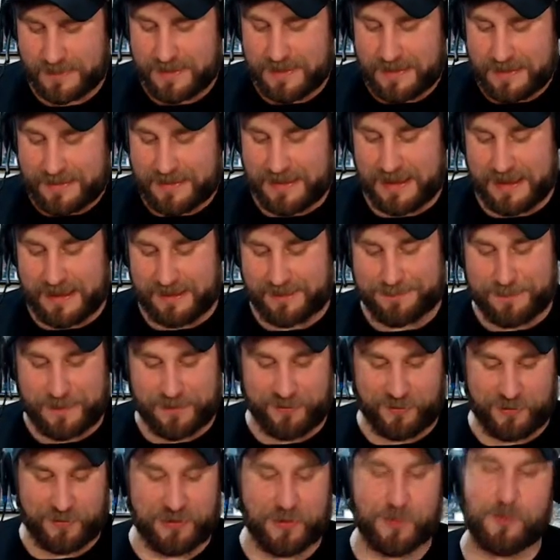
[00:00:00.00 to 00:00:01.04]
Yeah,
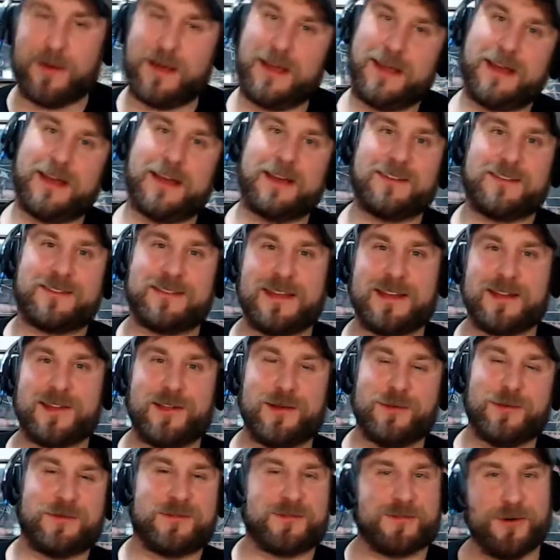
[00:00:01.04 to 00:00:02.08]
especially with the way
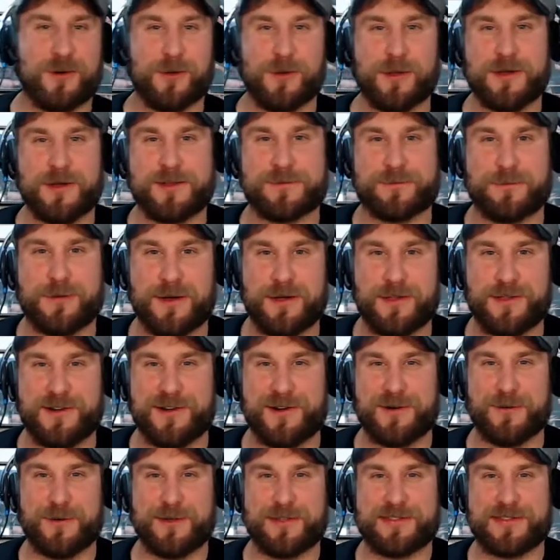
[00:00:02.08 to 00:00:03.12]
Ziggler was trolling his
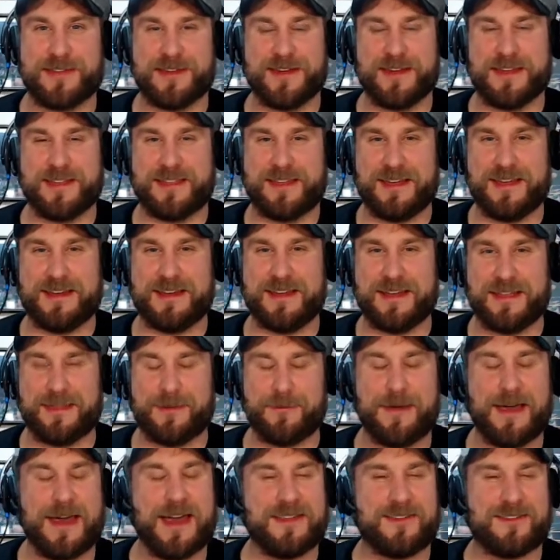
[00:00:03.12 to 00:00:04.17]
brother with the ending of the
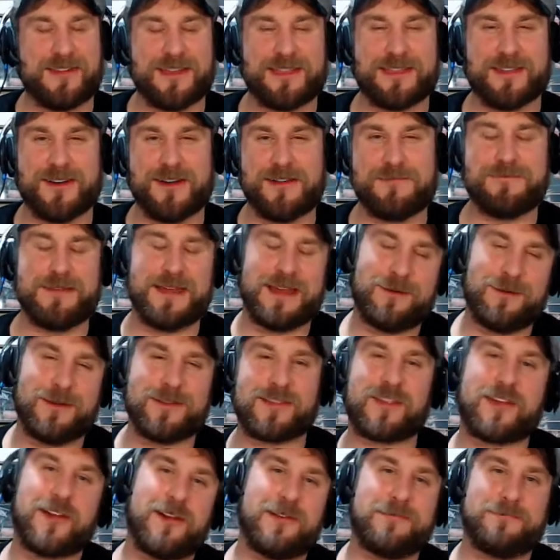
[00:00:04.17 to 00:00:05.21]
match. I thought it
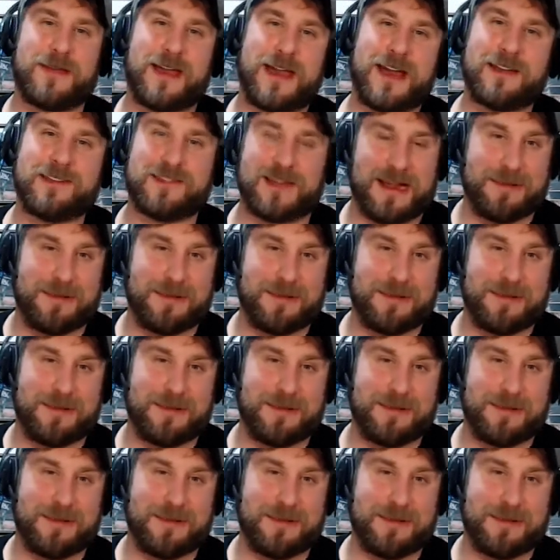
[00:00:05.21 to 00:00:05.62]
was a good match.